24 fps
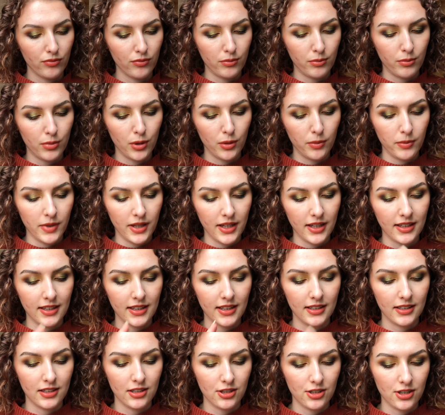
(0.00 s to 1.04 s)
Pomade
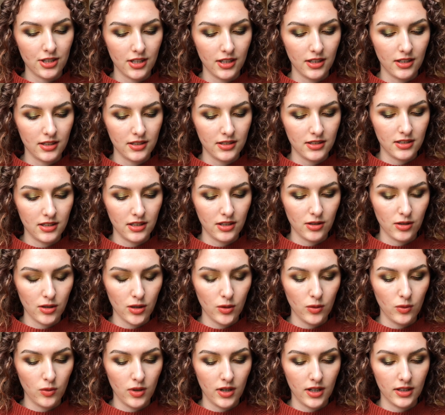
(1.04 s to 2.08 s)
in the shade
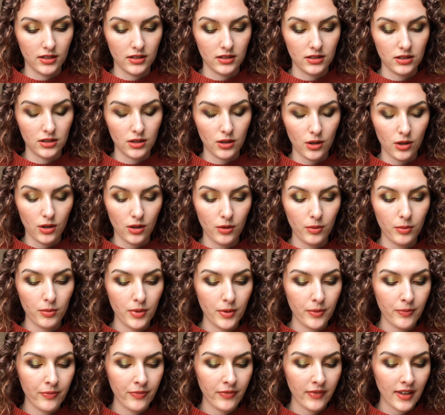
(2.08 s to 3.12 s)
01 Taupe.
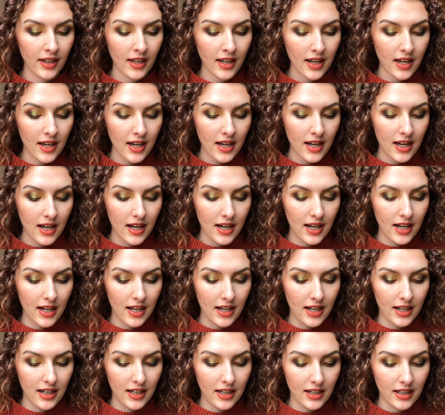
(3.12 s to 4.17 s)

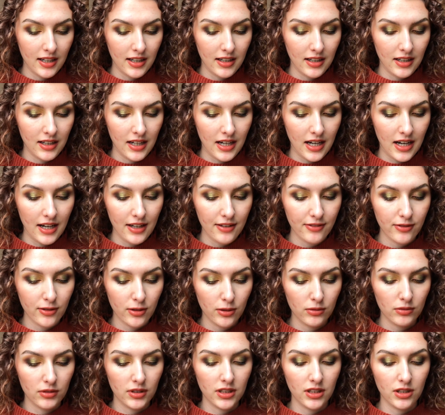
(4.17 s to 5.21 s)
I've
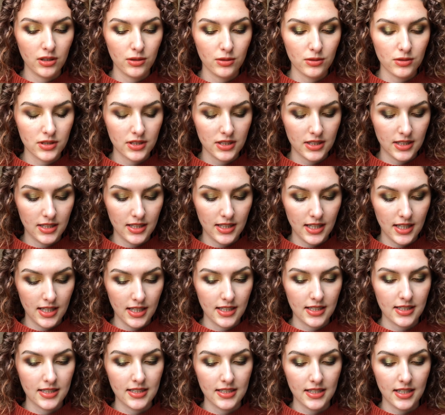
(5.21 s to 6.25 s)
only used
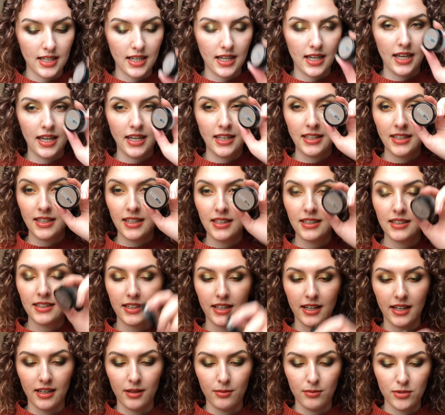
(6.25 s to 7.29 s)
this 18
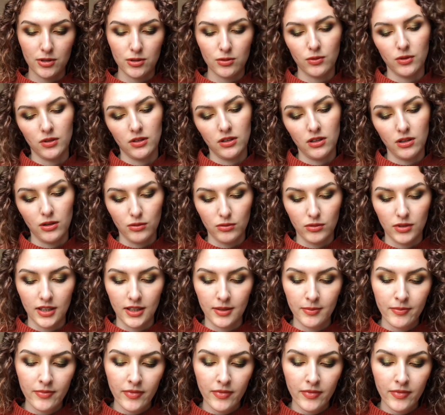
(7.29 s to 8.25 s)
times, well only.